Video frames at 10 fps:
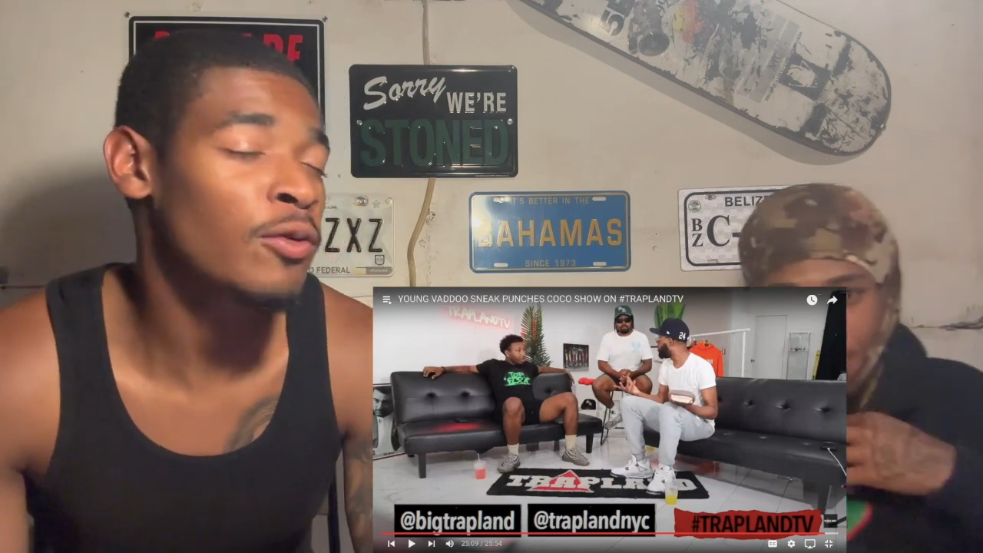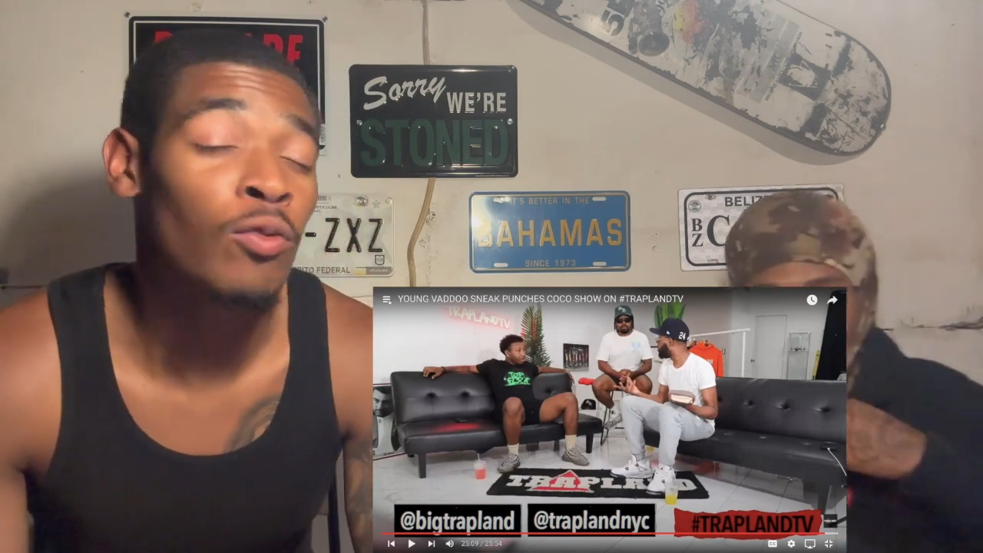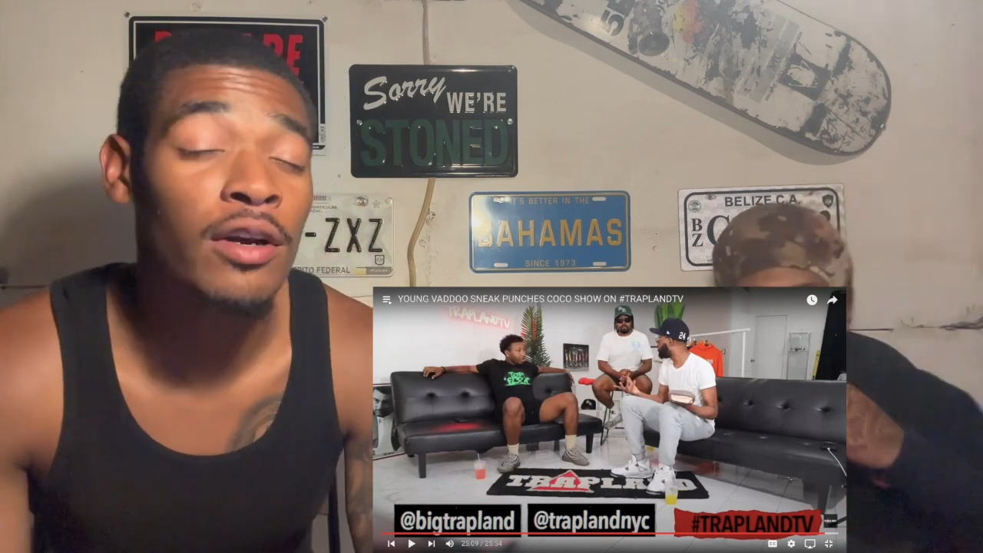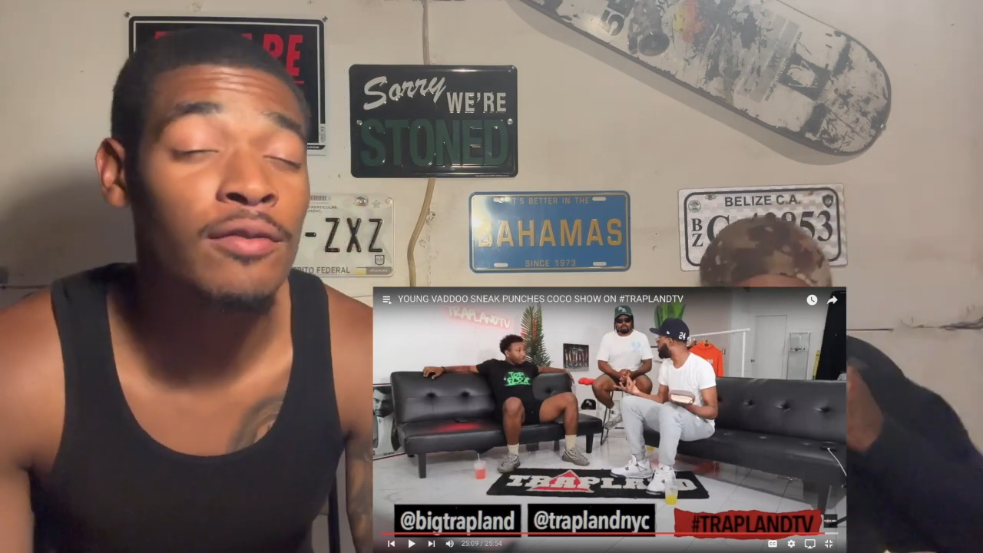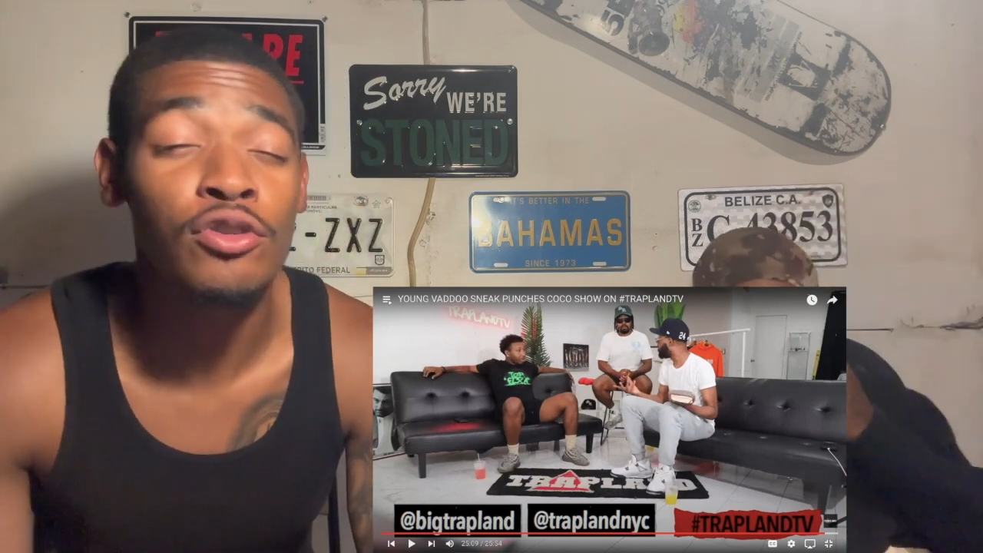
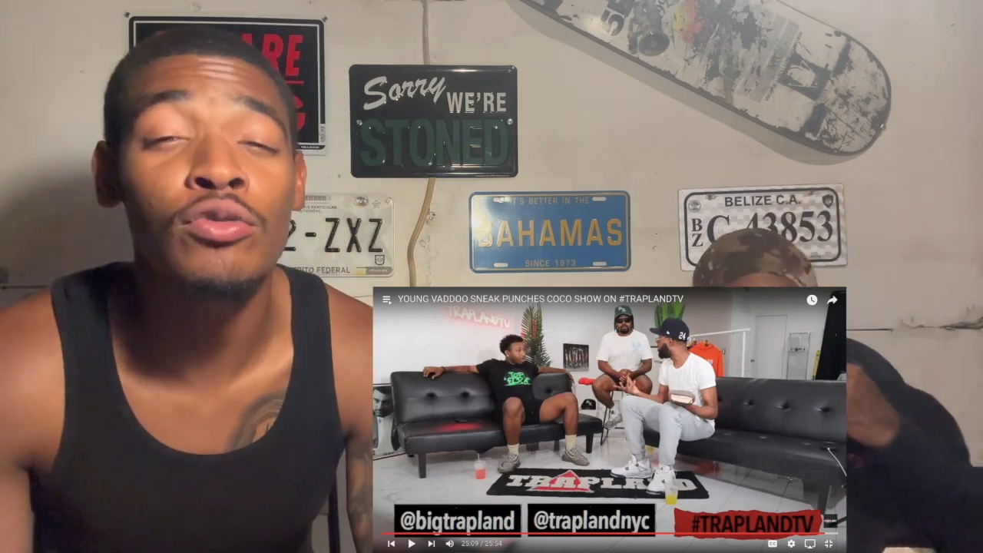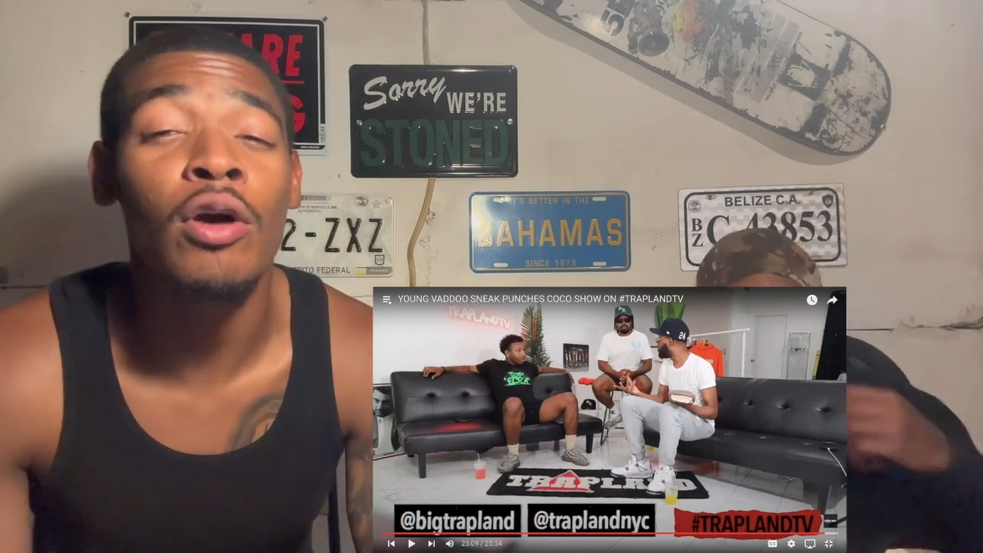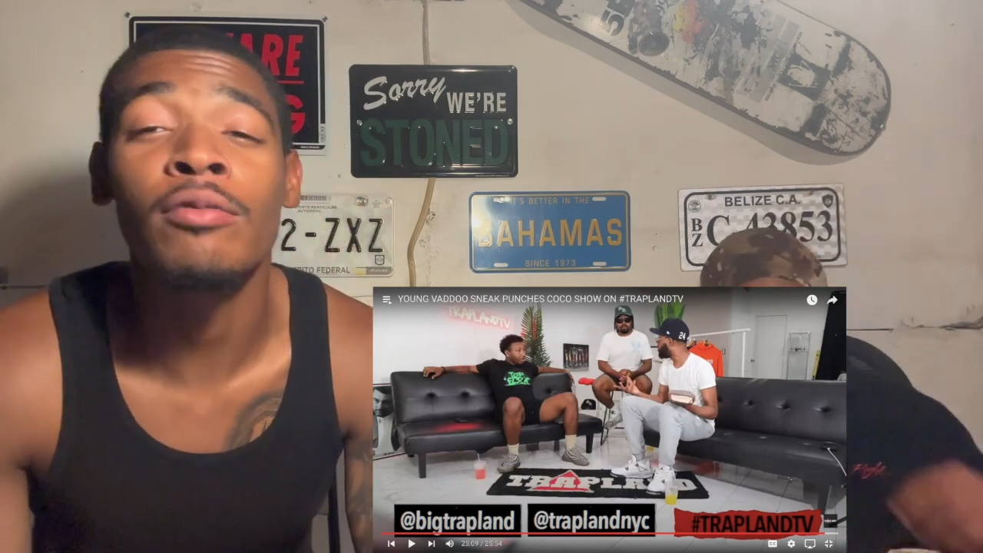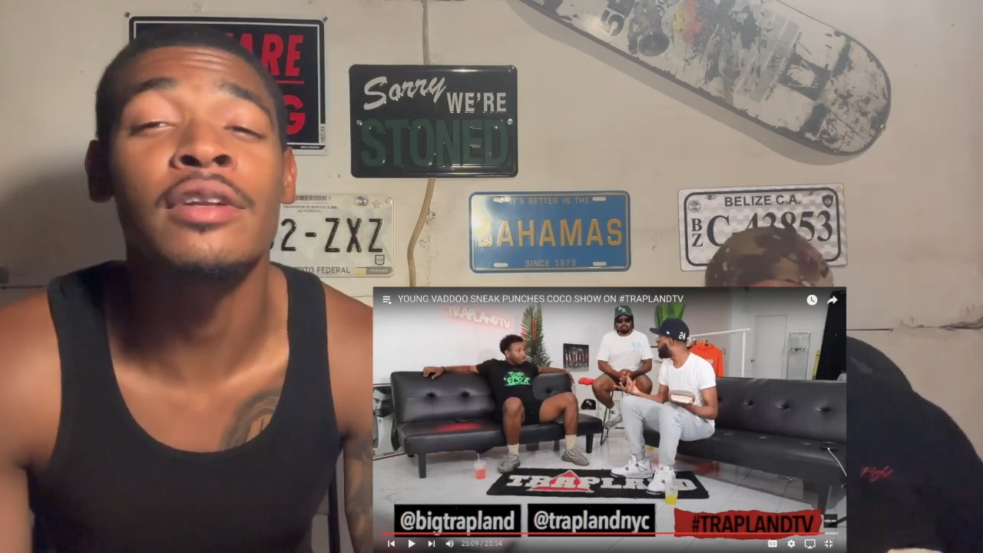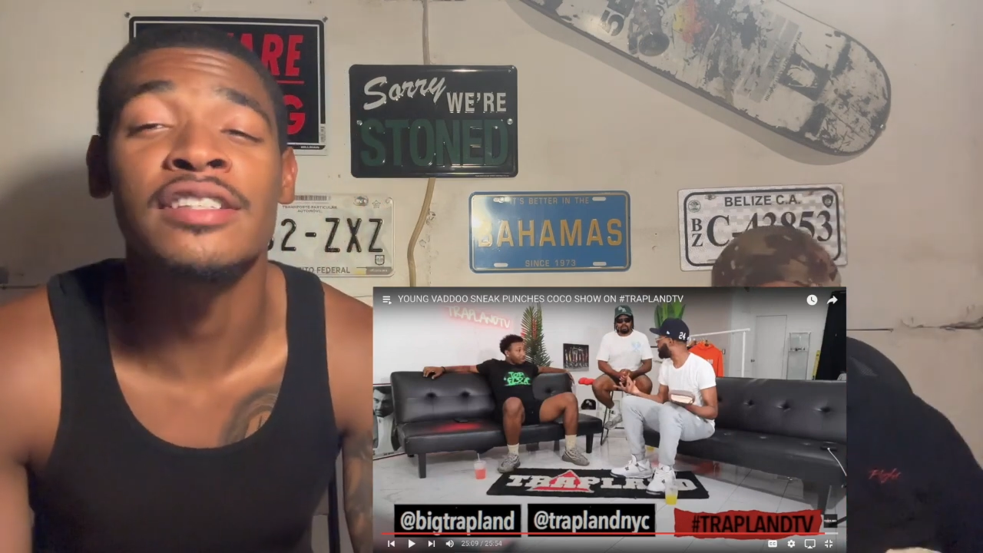one of you